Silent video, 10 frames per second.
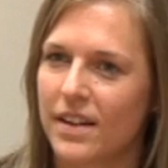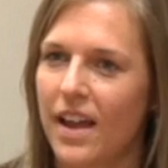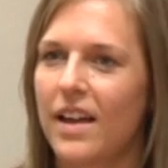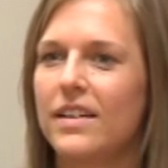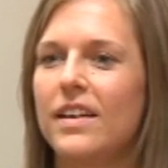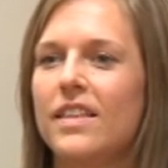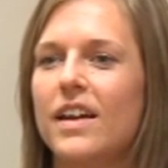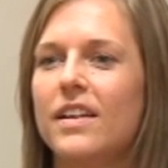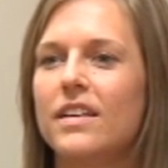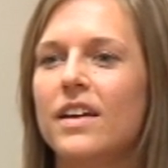their candy,
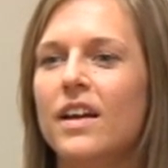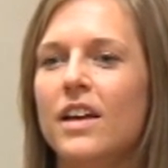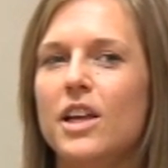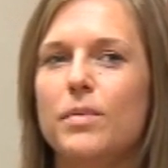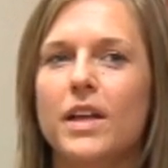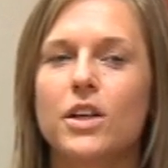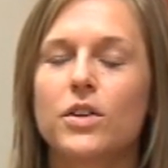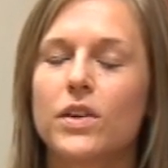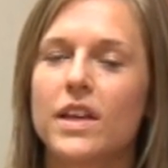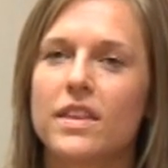then you might
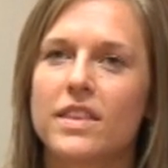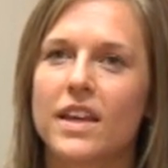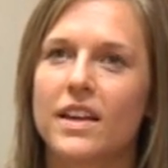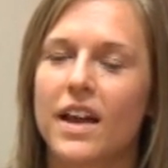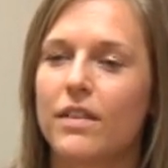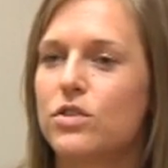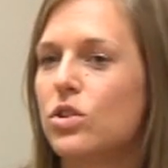agree that they can have